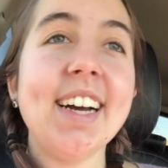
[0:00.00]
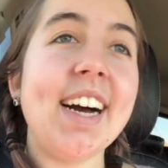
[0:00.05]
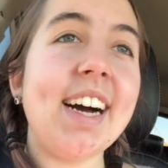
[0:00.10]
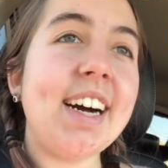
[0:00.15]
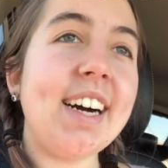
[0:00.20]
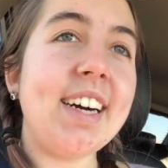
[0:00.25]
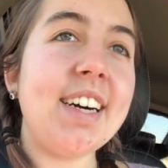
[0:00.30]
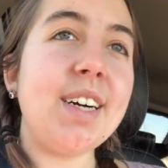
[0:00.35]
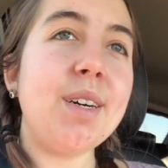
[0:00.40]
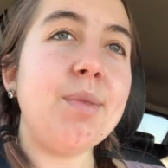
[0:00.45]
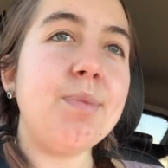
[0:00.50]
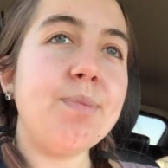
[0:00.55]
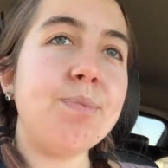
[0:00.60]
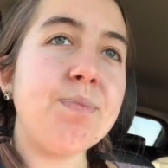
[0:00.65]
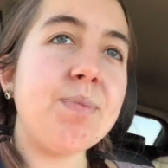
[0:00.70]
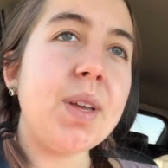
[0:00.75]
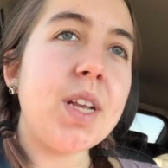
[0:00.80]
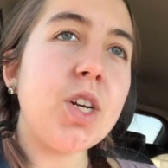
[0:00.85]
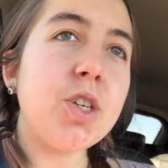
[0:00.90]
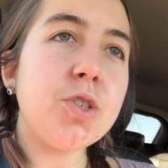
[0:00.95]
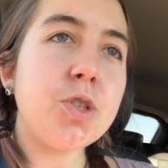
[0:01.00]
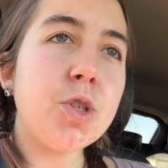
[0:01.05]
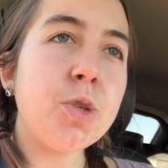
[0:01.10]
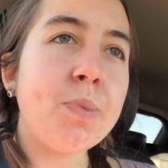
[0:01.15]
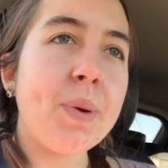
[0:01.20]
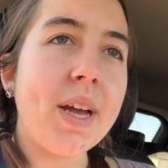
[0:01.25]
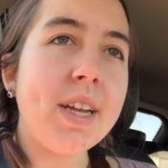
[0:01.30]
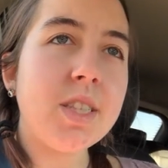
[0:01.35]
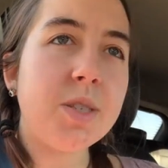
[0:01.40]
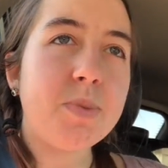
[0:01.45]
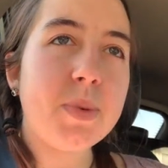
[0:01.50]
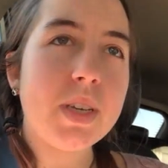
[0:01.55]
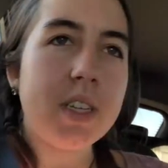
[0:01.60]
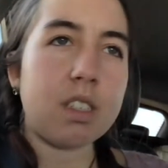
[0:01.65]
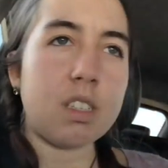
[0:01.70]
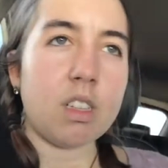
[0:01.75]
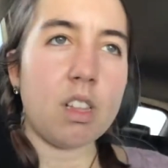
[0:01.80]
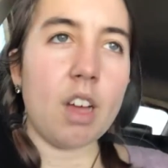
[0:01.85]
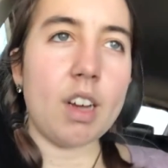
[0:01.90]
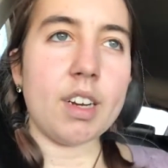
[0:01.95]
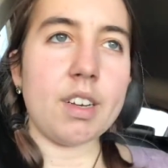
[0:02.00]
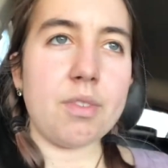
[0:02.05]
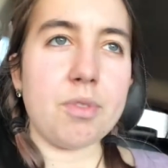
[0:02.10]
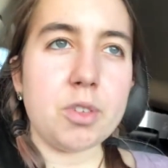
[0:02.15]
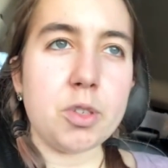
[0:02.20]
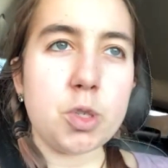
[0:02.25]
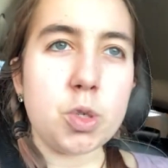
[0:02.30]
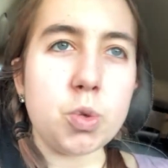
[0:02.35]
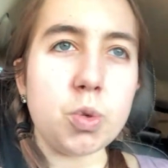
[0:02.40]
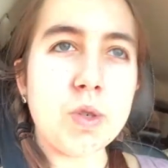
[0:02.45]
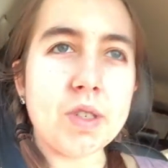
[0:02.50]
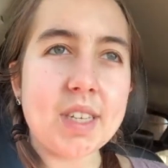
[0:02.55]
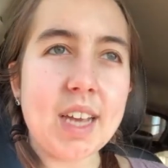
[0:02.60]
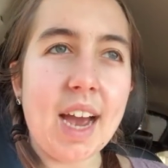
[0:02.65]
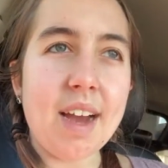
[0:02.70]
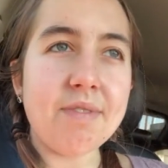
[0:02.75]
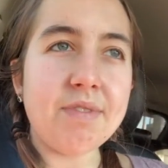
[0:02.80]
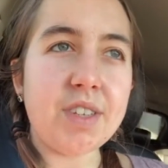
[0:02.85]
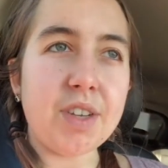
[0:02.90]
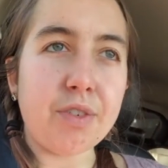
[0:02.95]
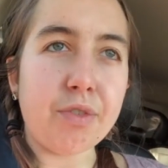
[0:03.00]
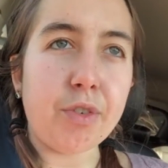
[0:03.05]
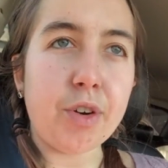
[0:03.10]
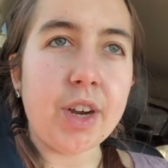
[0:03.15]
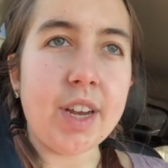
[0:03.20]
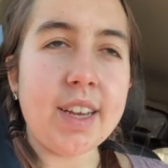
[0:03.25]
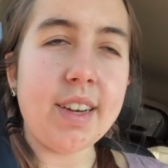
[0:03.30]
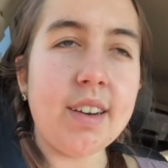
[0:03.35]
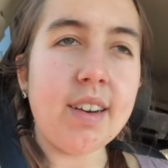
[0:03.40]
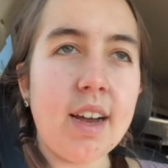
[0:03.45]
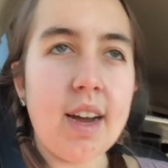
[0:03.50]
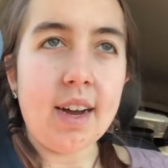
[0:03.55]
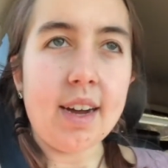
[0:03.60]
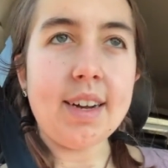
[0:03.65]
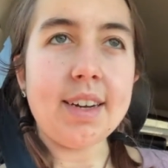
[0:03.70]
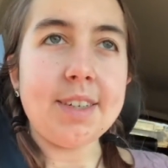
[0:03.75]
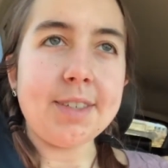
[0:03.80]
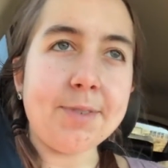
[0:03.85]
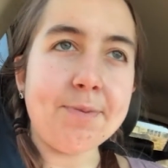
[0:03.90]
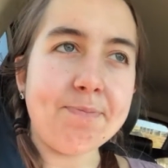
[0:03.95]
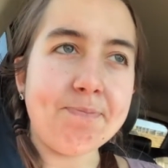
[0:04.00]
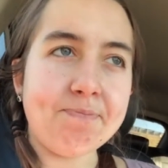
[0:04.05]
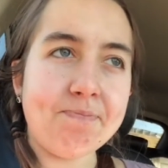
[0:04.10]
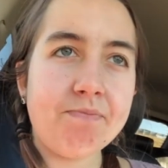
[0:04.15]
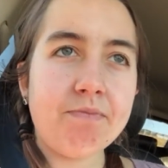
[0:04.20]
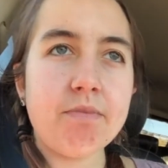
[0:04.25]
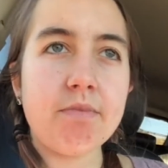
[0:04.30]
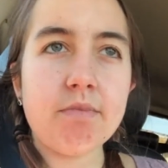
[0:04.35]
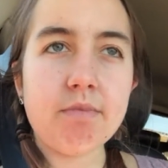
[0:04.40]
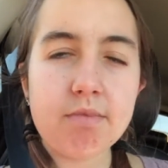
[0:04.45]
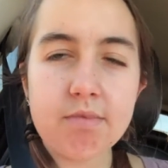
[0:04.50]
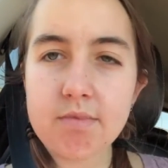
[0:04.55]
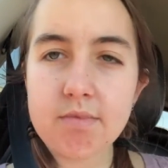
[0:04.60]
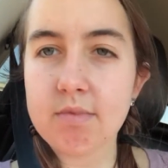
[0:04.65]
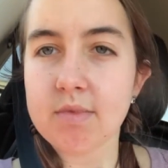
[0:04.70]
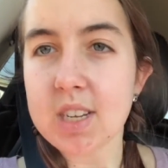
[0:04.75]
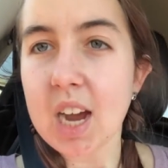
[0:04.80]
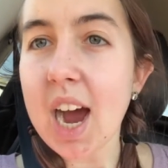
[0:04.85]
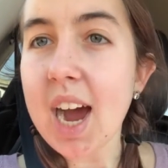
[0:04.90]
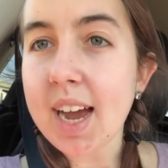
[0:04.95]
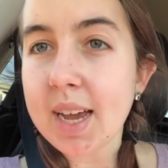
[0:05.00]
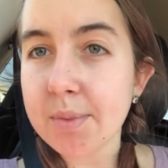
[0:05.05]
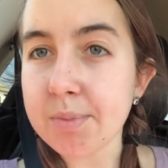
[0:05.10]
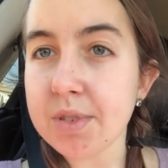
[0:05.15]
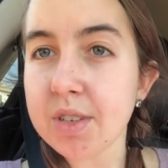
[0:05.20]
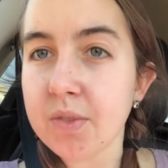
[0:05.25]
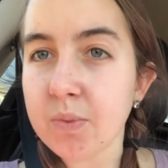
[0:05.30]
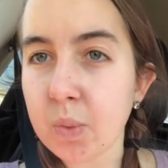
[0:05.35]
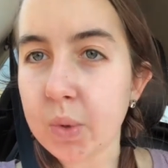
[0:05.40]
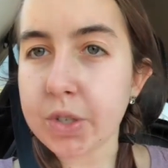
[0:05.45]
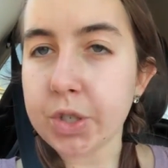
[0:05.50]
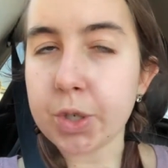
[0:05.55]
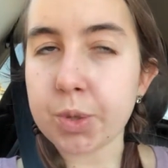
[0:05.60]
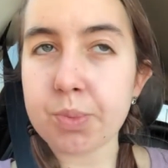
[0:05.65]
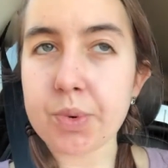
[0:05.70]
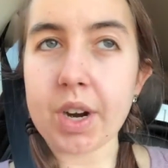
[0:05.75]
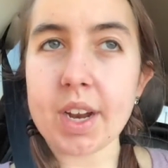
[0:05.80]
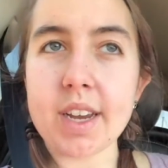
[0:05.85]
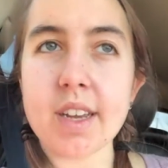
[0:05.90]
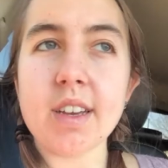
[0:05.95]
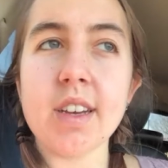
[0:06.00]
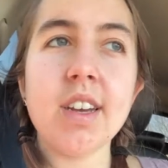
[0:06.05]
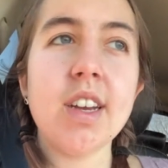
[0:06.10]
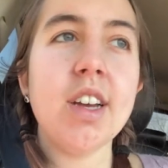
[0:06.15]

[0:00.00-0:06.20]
Um, it also depends because a lot of different schools have different um, times of winter break.